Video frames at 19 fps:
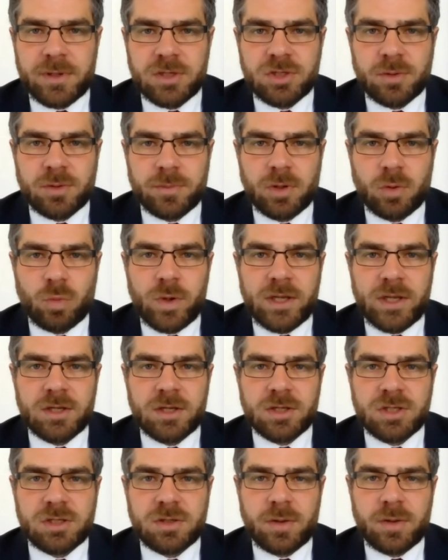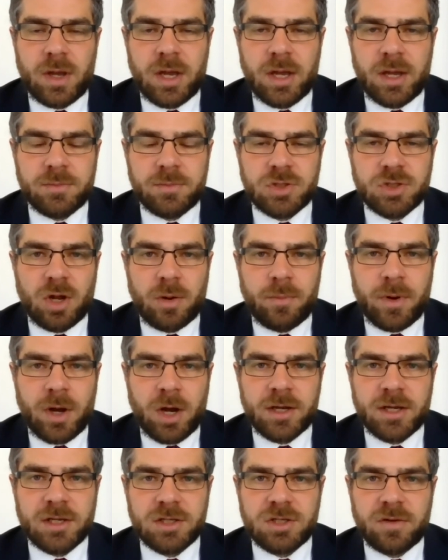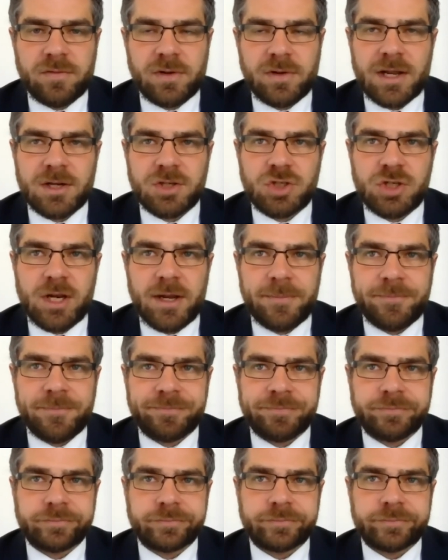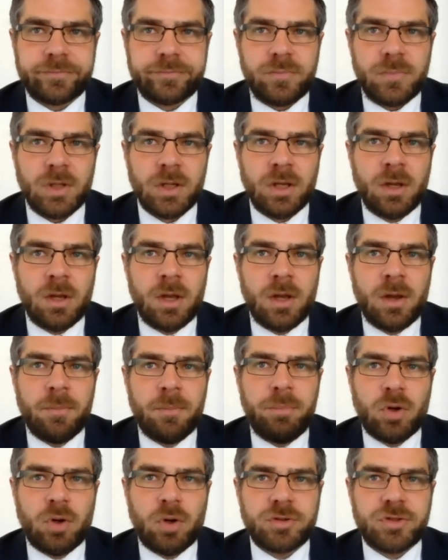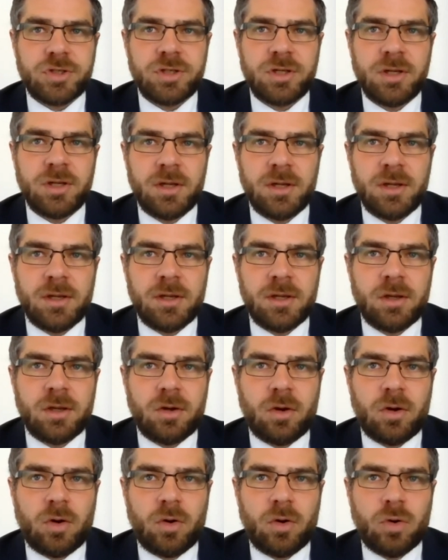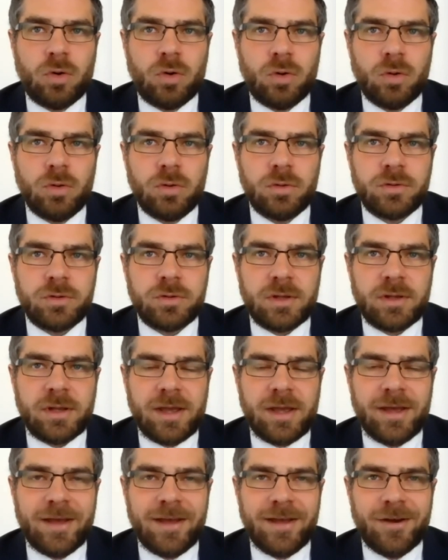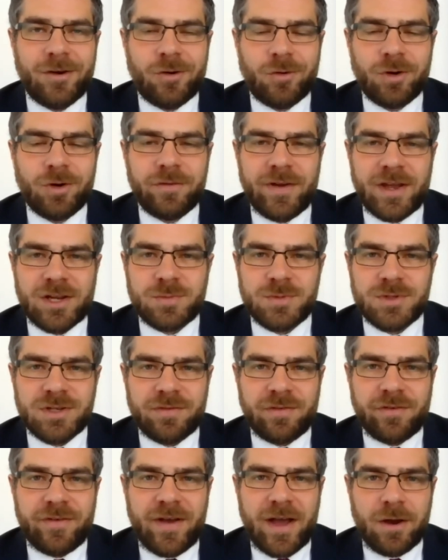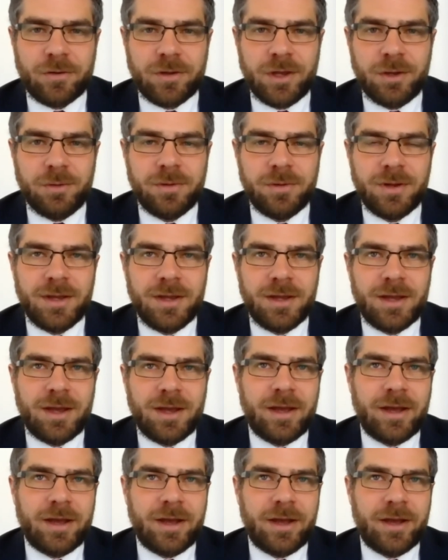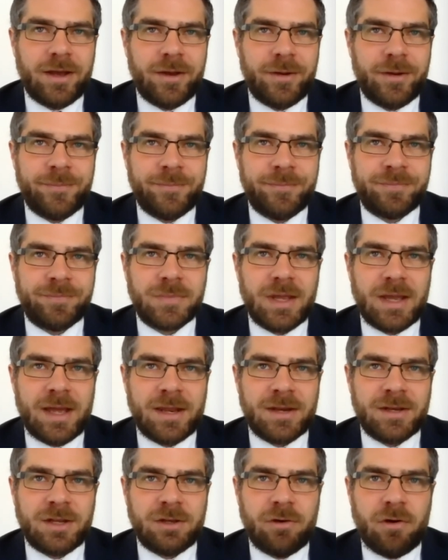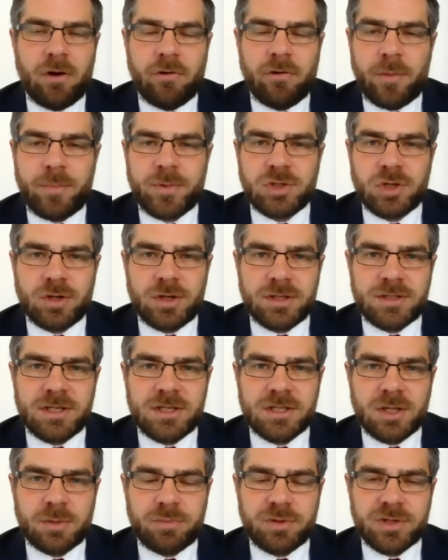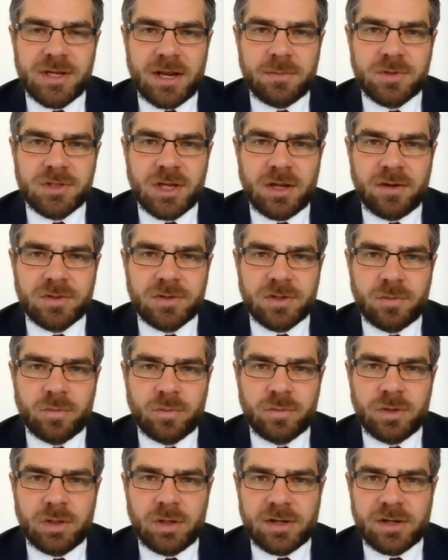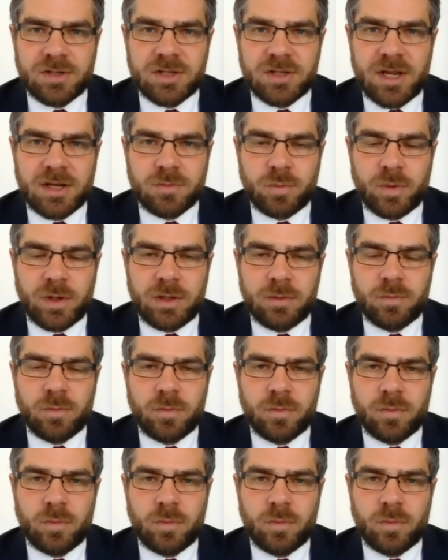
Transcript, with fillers: been some of the weakest um, stock markets over the last year. But all uh, all investments have a value, um, and there are opportunities that present themselves. And as I said, we